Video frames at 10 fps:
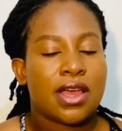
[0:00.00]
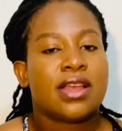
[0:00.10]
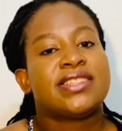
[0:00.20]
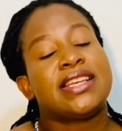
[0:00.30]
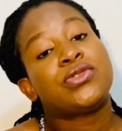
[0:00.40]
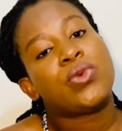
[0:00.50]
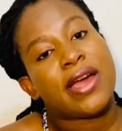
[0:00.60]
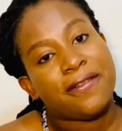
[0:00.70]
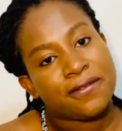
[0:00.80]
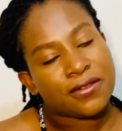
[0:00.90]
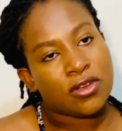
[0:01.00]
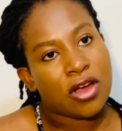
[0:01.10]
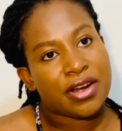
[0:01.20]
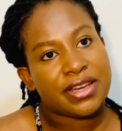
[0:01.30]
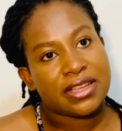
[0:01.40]
since we have
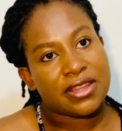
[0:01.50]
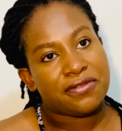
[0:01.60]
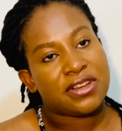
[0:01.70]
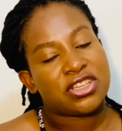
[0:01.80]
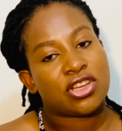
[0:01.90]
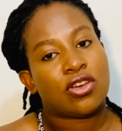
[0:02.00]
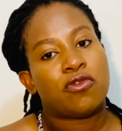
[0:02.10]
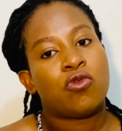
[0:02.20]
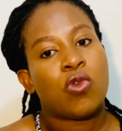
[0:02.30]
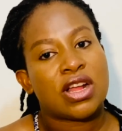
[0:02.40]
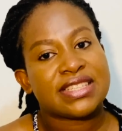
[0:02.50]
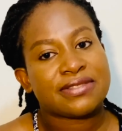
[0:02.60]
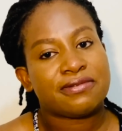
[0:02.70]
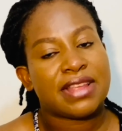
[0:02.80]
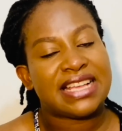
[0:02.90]
gotten the definition of what
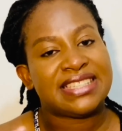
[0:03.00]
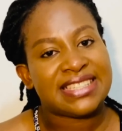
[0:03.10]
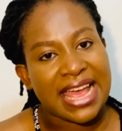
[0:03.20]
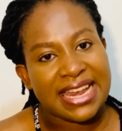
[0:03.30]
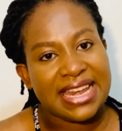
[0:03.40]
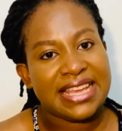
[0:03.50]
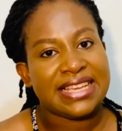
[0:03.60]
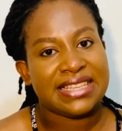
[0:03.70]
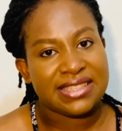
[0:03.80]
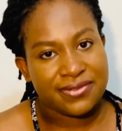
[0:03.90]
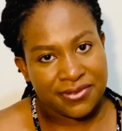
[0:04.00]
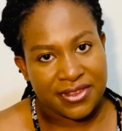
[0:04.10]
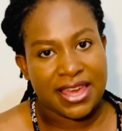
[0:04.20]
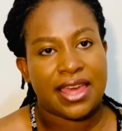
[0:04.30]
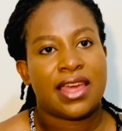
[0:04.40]
exactly is
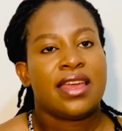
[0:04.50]
fear,